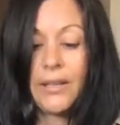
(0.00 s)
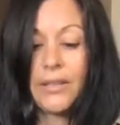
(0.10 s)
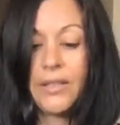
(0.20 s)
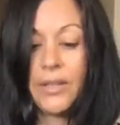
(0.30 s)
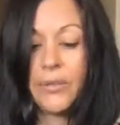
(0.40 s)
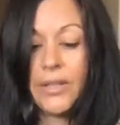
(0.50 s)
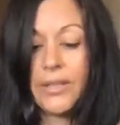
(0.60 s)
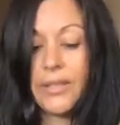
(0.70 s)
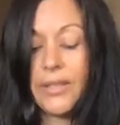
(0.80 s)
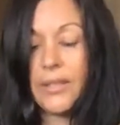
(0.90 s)

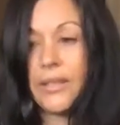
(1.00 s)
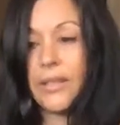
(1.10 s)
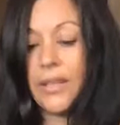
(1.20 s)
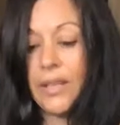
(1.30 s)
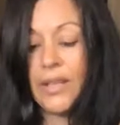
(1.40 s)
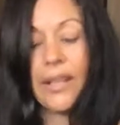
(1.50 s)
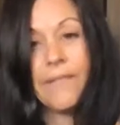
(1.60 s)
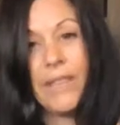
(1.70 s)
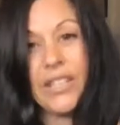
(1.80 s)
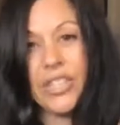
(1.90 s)
decreasing
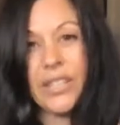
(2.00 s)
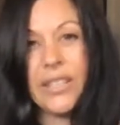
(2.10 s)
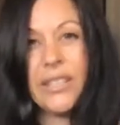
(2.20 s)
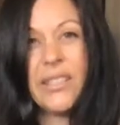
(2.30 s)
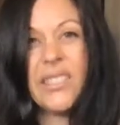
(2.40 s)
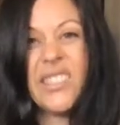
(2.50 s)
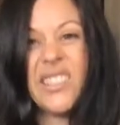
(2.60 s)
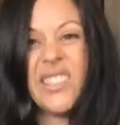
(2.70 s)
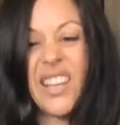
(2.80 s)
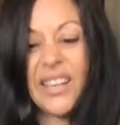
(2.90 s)
flatulence
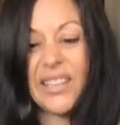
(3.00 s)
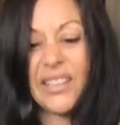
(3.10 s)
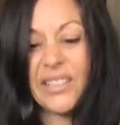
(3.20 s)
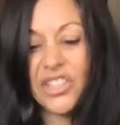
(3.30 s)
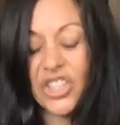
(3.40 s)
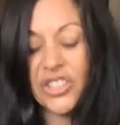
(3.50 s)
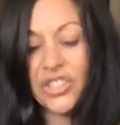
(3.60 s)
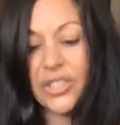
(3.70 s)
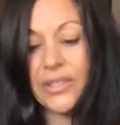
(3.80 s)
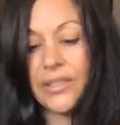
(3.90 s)
and
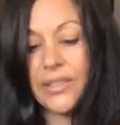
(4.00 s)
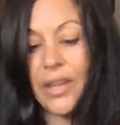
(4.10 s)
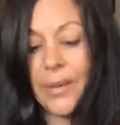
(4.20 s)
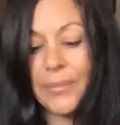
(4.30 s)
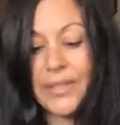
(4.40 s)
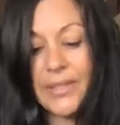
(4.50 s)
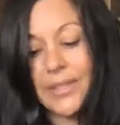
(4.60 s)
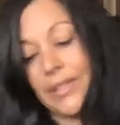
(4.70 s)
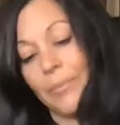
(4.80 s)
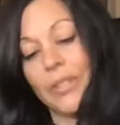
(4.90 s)
indigestion type
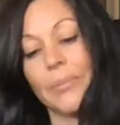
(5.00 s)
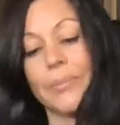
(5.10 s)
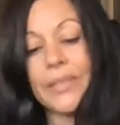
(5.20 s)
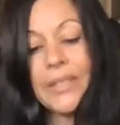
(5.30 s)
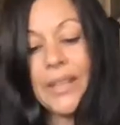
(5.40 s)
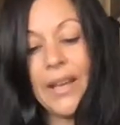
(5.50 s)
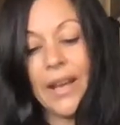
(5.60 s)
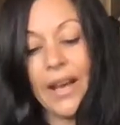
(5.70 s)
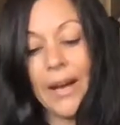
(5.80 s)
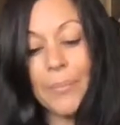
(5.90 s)
symptoms,
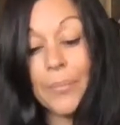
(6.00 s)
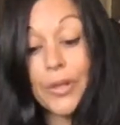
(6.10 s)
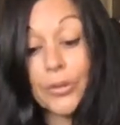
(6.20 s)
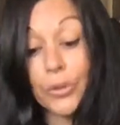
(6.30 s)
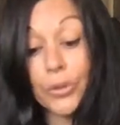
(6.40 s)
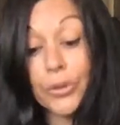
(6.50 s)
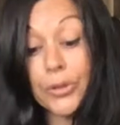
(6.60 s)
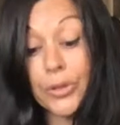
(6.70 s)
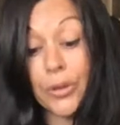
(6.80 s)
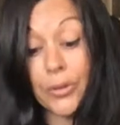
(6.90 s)
but it's
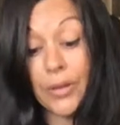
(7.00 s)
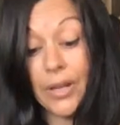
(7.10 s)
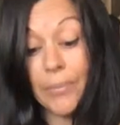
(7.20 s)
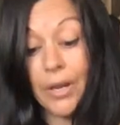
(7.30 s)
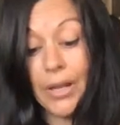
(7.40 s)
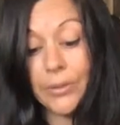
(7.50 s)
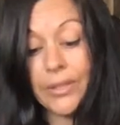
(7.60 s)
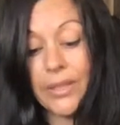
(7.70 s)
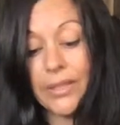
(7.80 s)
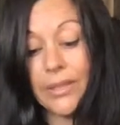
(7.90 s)
also a mild
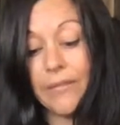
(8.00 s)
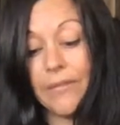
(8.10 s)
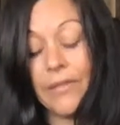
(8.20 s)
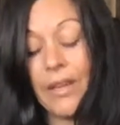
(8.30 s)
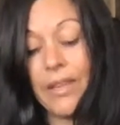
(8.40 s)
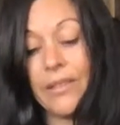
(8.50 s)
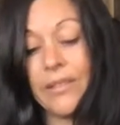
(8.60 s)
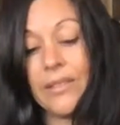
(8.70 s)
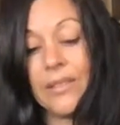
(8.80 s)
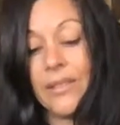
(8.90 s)
sedative. And